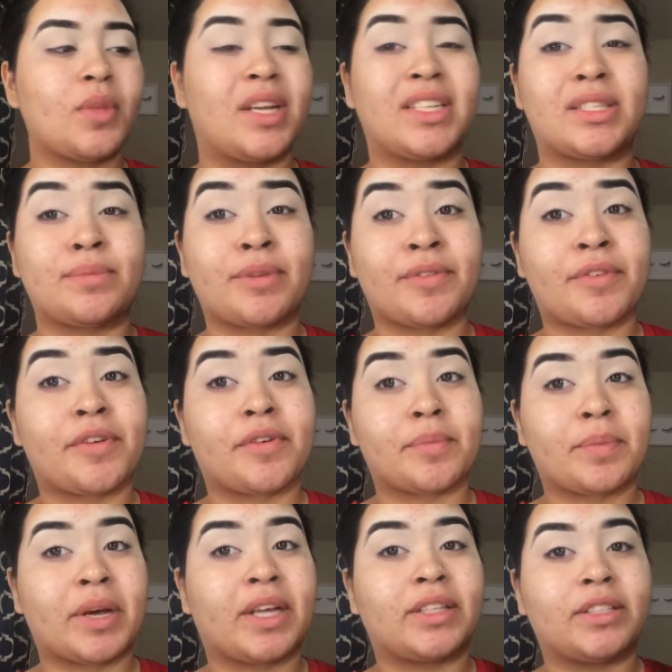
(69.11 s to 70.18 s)
This is my
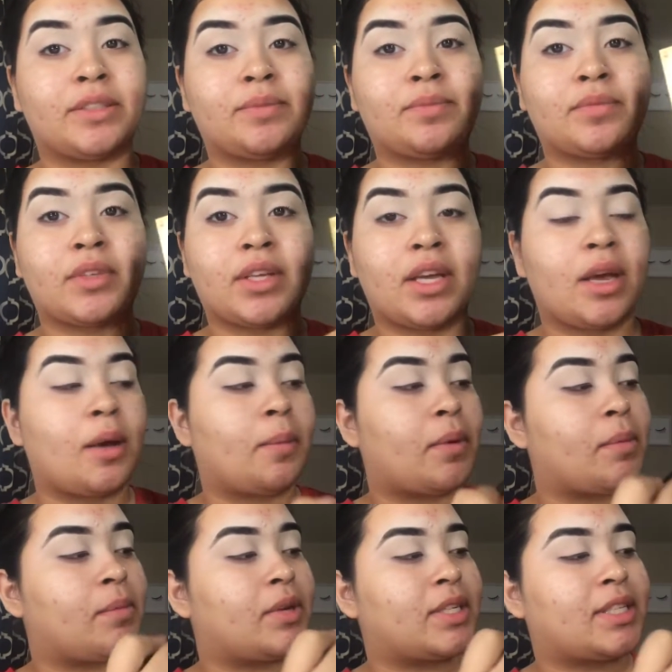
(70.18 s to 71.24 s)
favorite palette. But
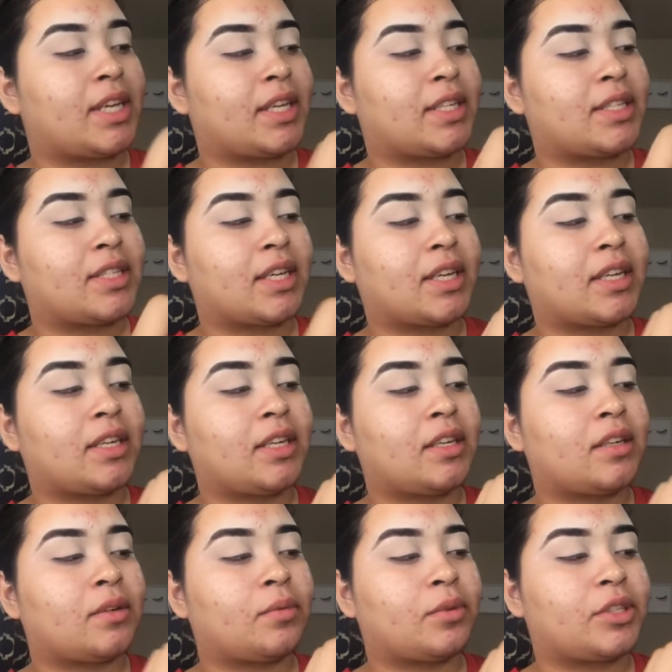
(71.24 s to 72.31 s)
I'm going to take
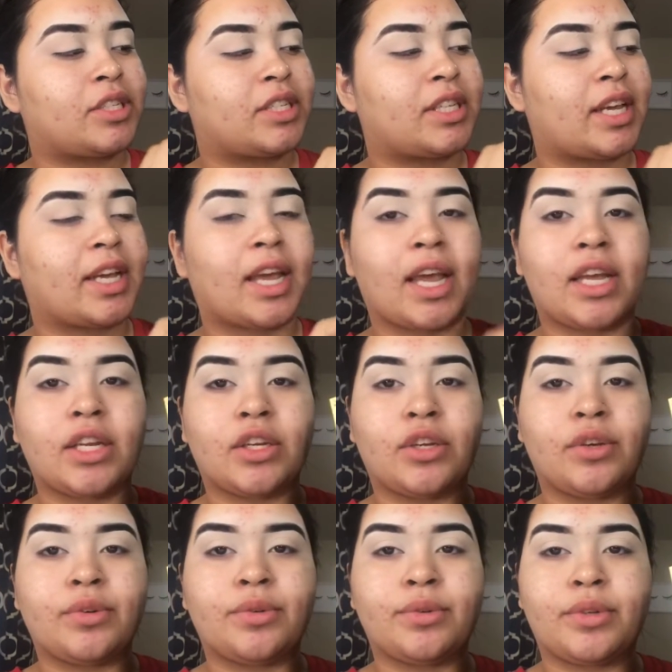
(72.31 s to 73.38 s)
Sickening, which is like a
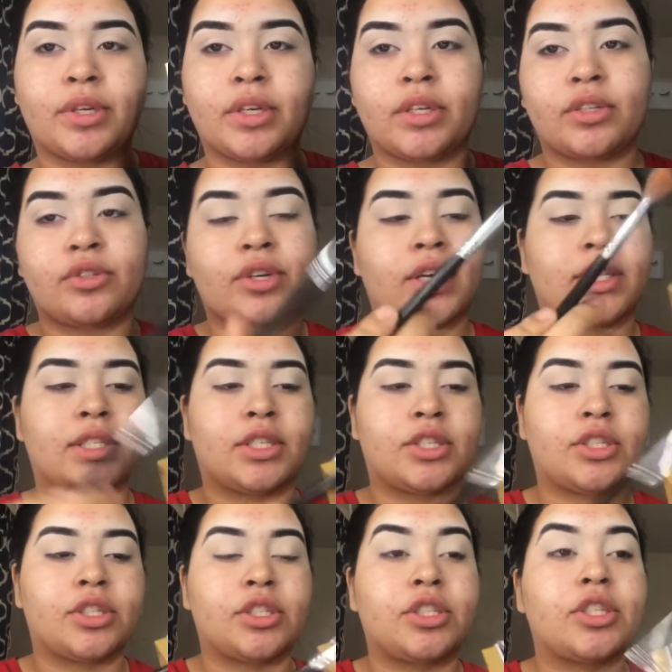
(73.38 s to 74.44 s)
nude
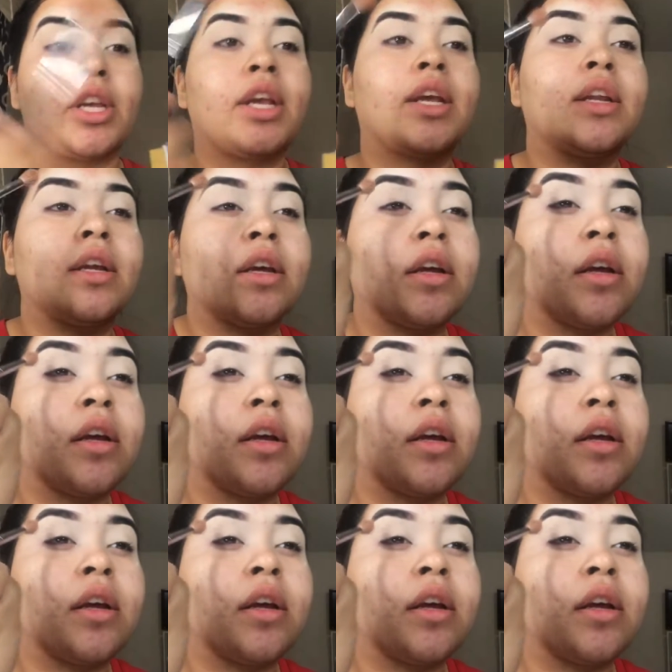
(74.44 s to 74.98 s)
transition shade.